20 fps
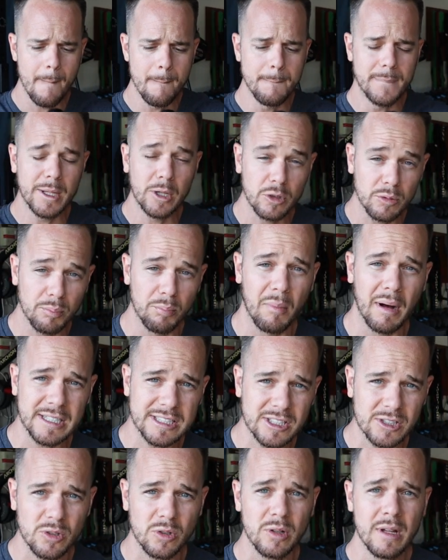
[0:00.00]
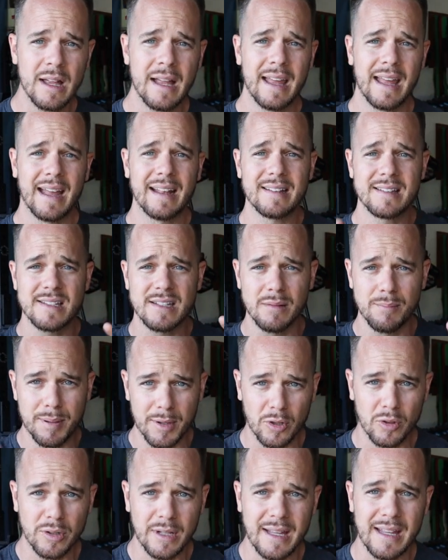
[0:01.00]
build muscle and
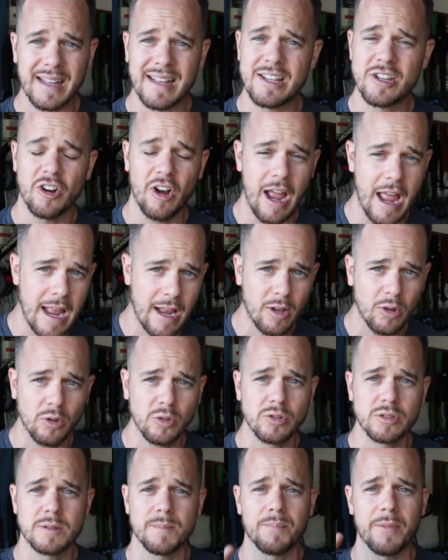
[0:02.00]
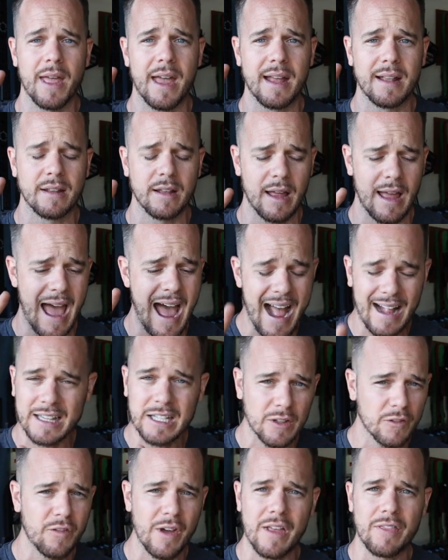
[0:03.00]
stability in your ankles and
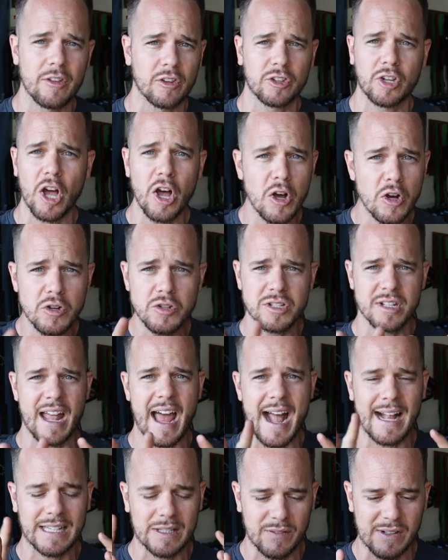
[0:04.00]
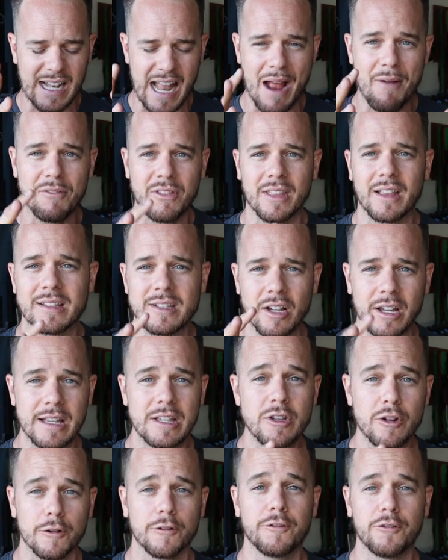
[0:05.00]
activate the toes and activate everything that's
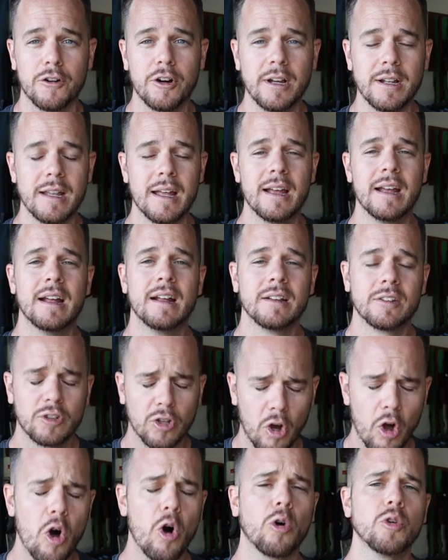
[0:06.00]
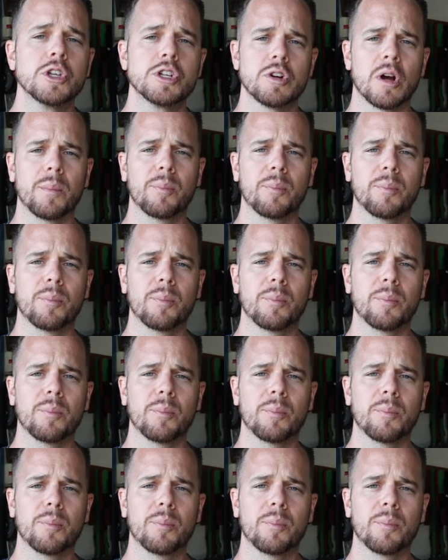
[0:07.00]
in your foot to hold you